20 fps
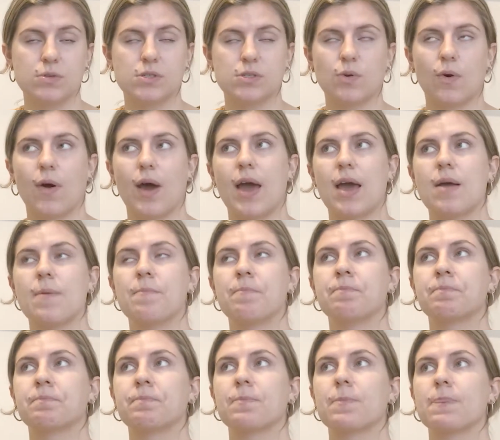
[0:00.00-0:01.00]
So I
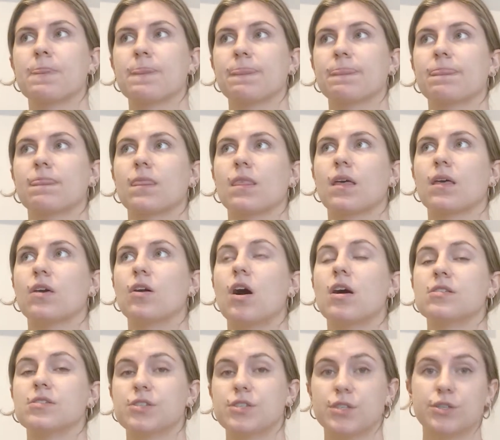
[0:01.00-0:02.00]

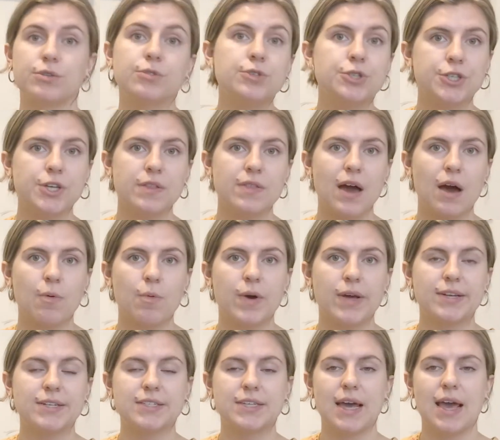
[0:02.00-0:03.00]
got sushi that
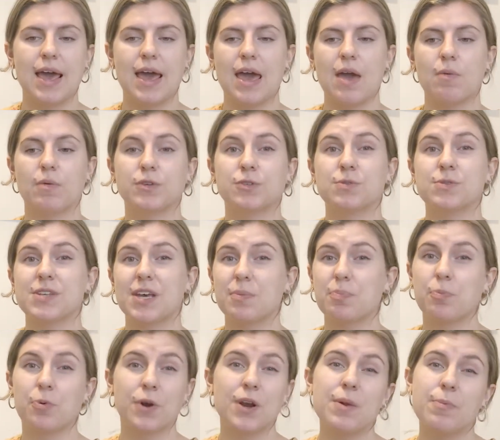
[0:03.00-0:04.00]
one day, which was like
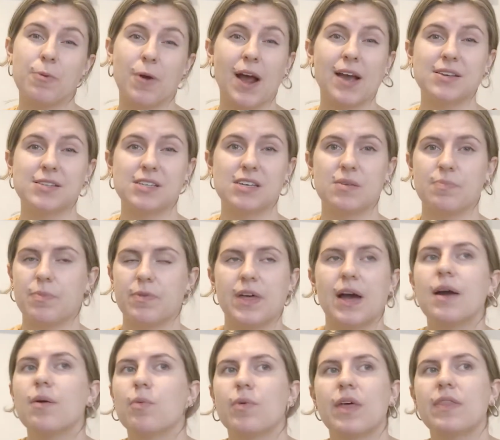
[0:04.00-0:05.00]
pretty pricey, but
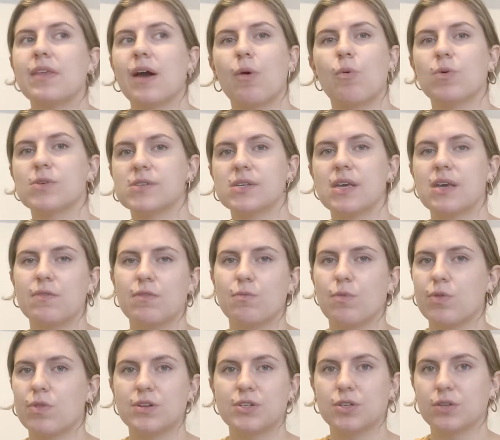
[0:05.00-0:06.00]
that wasn't even
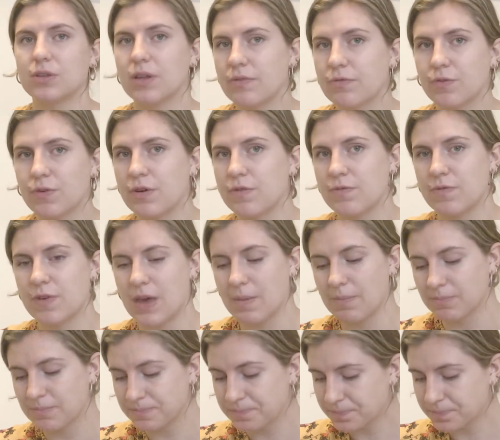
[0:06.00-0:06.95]
with a delivery fee.